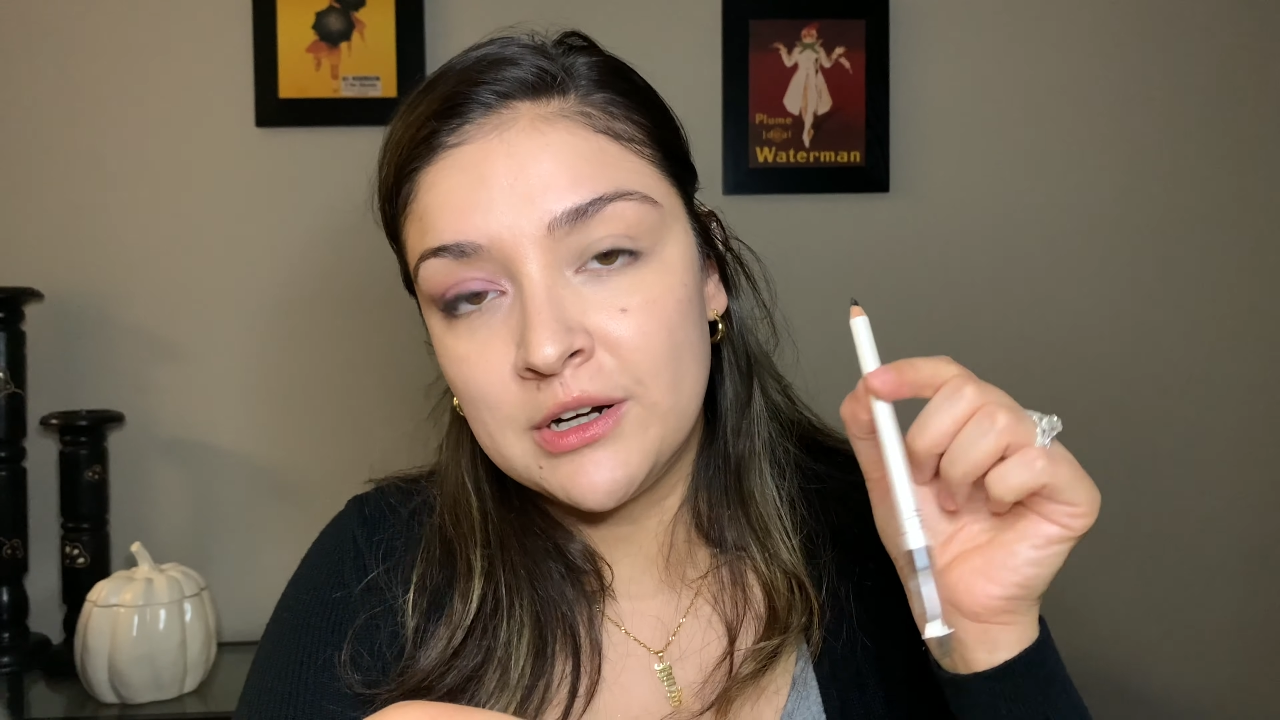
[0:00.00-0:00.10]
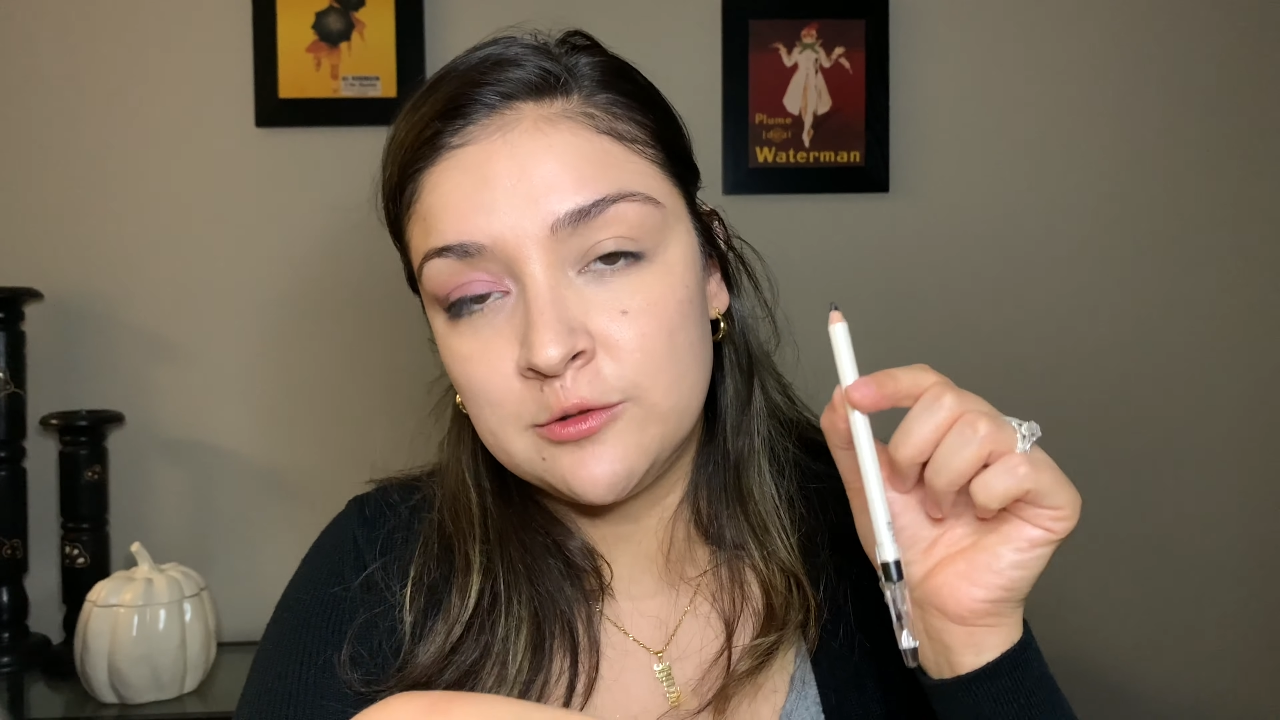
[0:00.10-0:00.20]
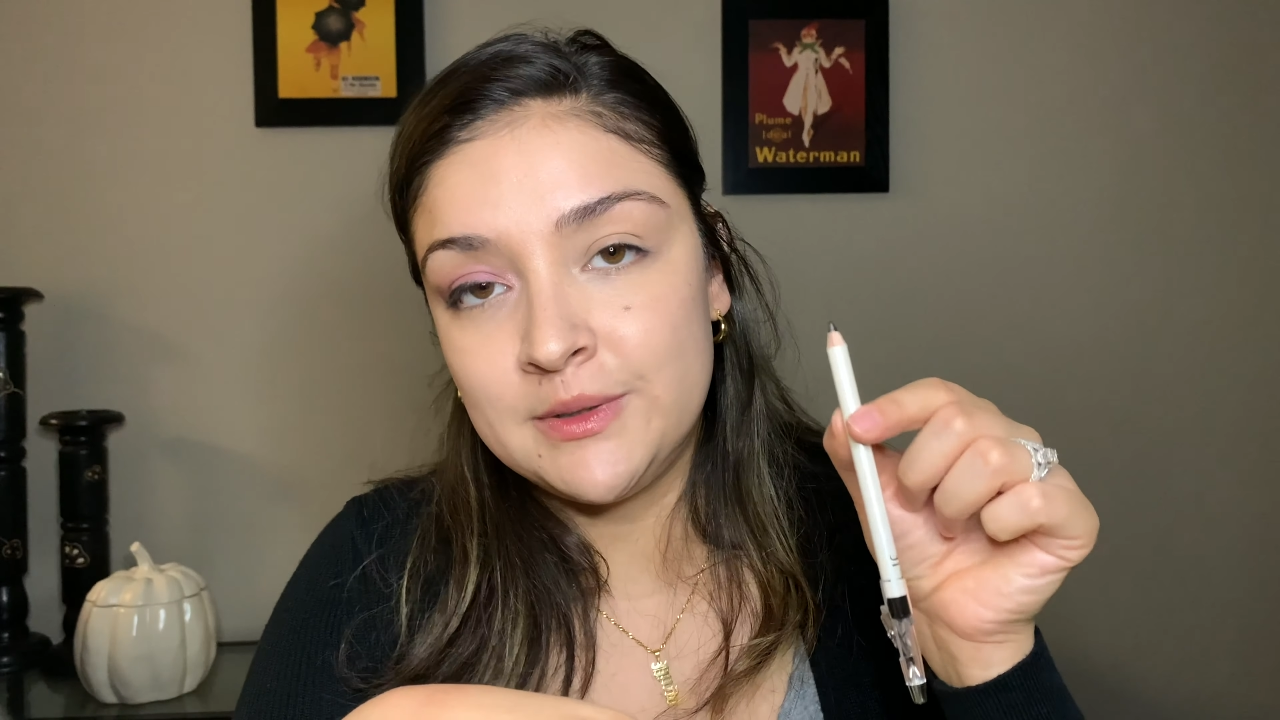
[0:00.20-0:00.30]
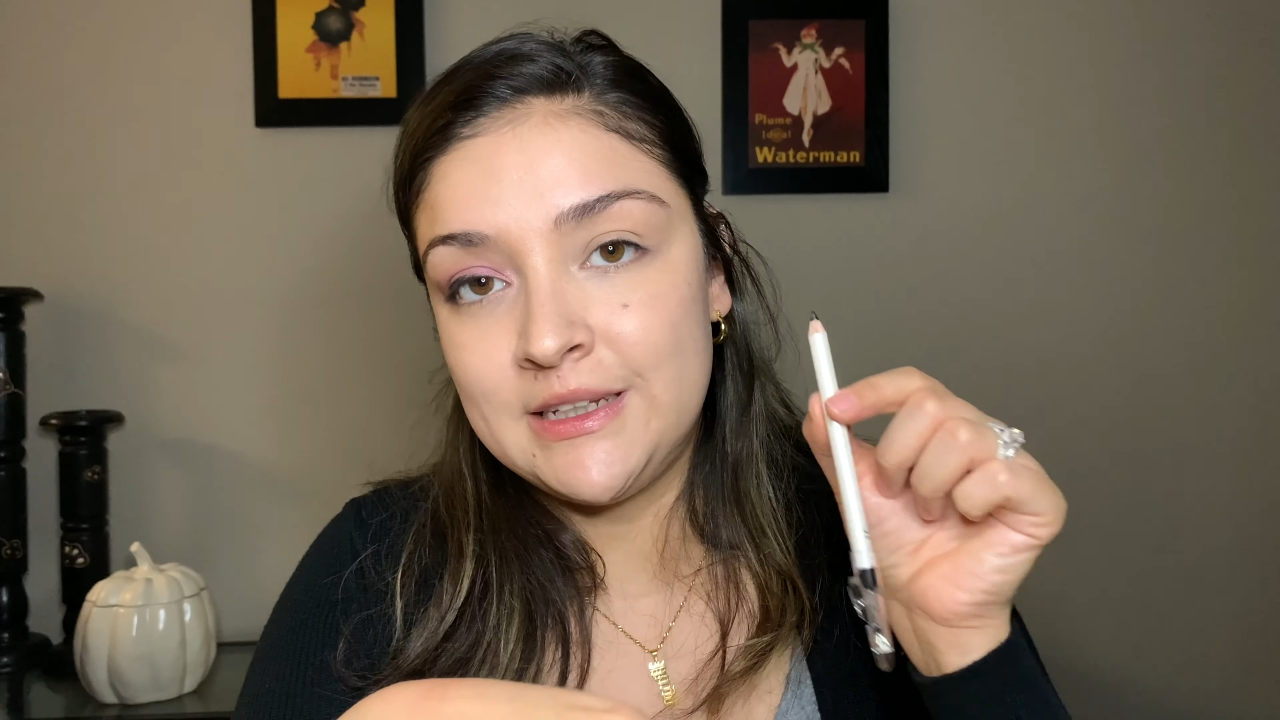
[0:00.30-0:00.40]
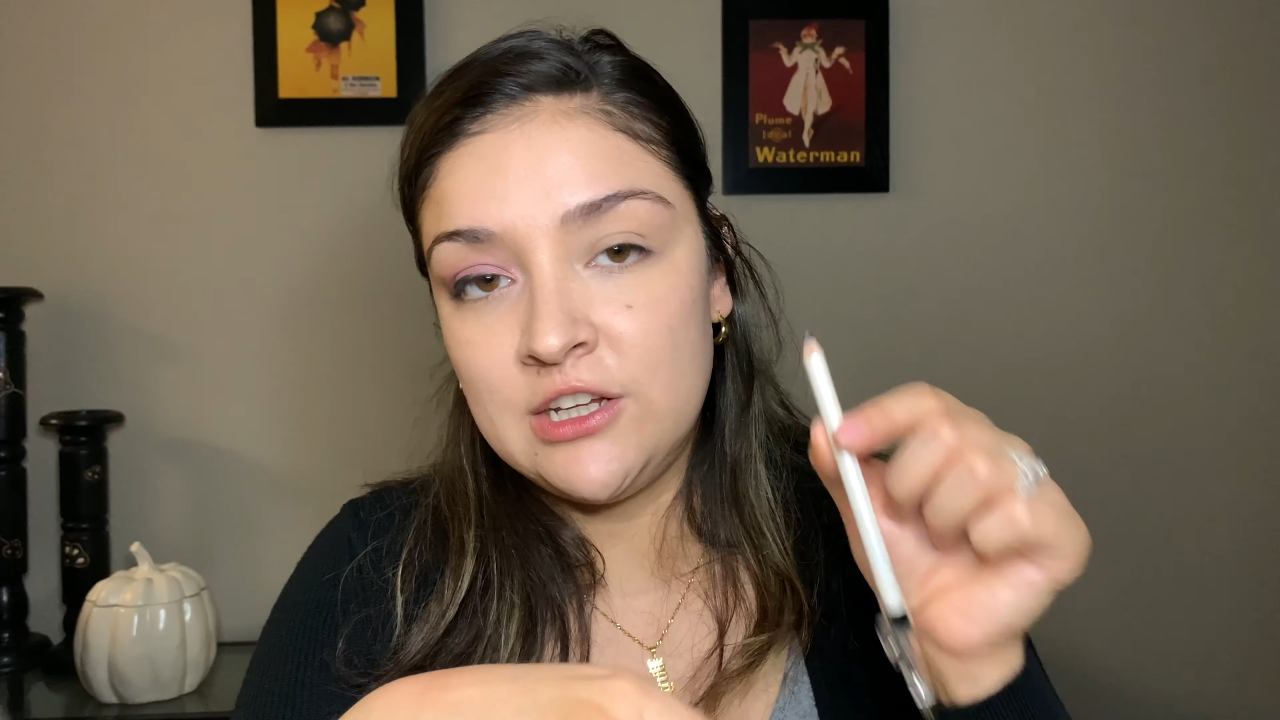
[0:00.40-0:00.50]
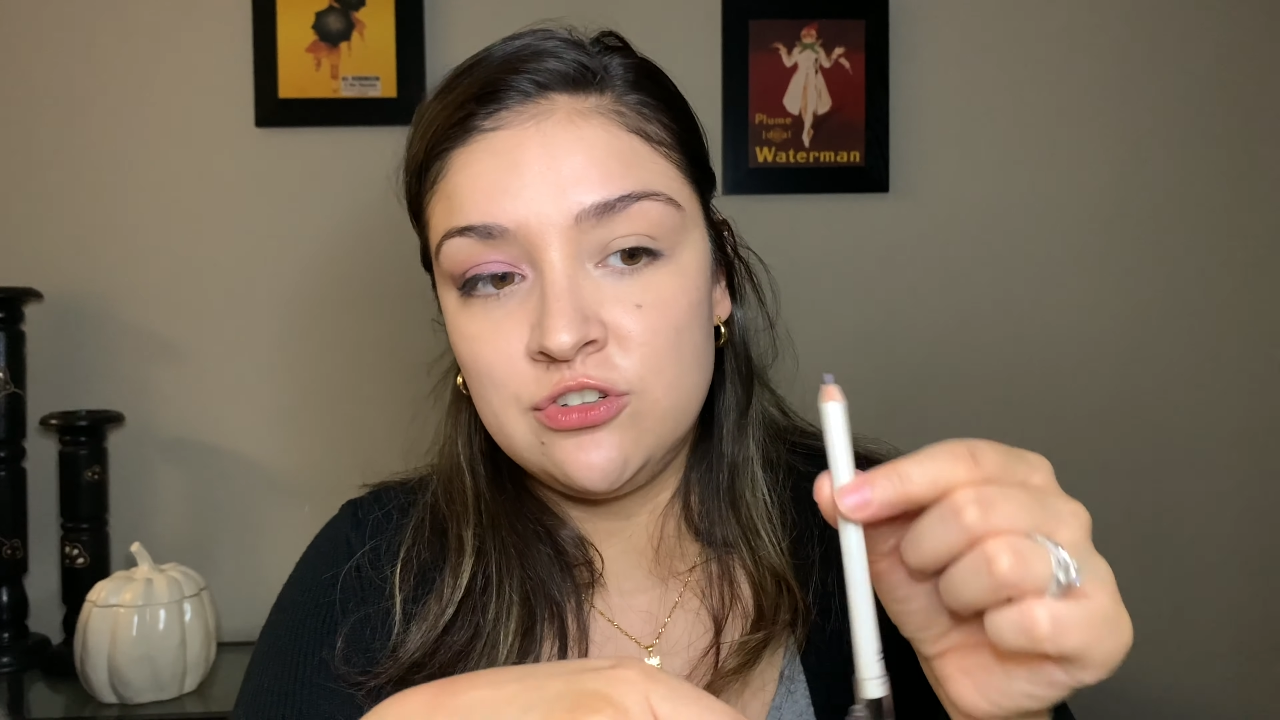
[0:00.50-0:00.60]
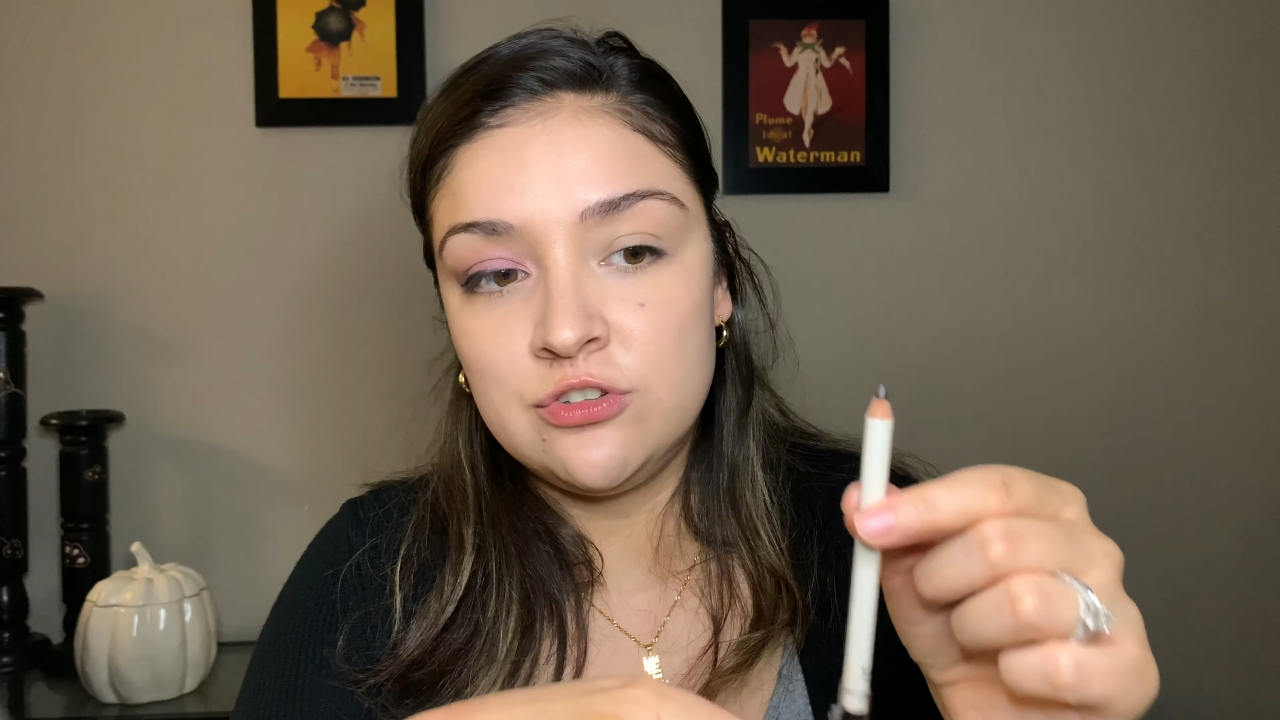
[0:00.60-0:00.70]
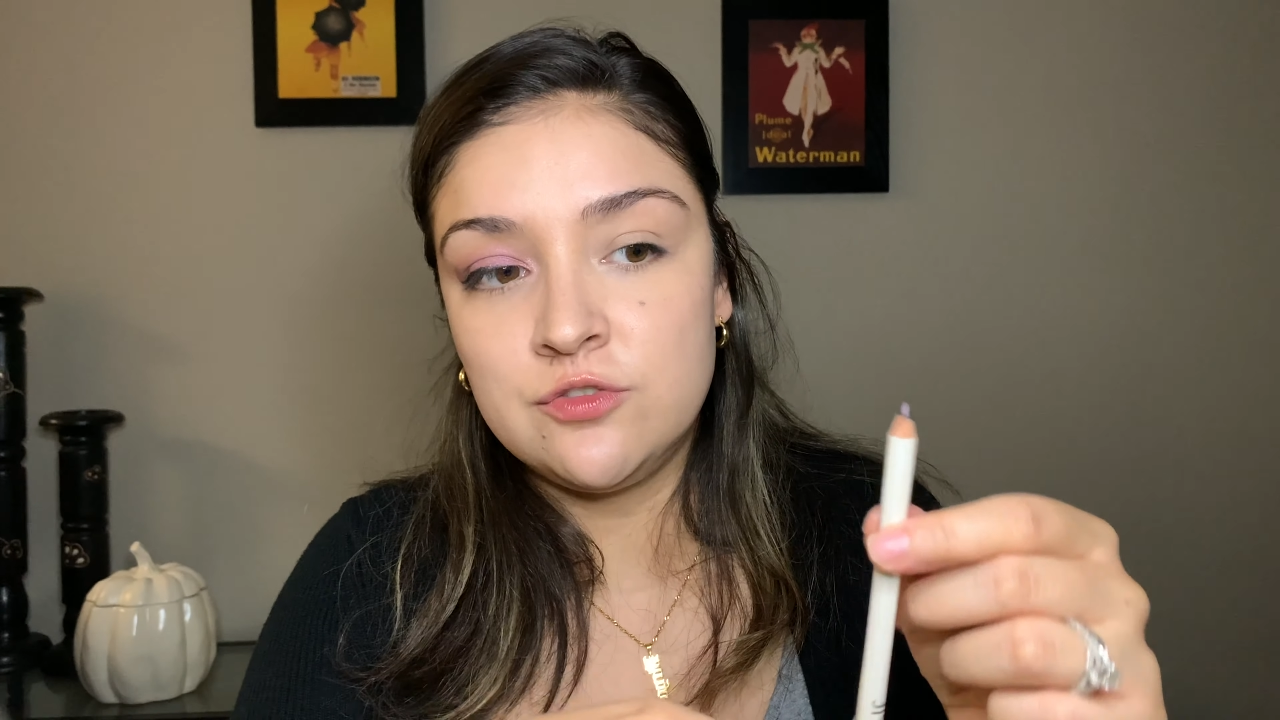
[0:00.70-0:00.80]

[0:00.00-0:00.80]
expectations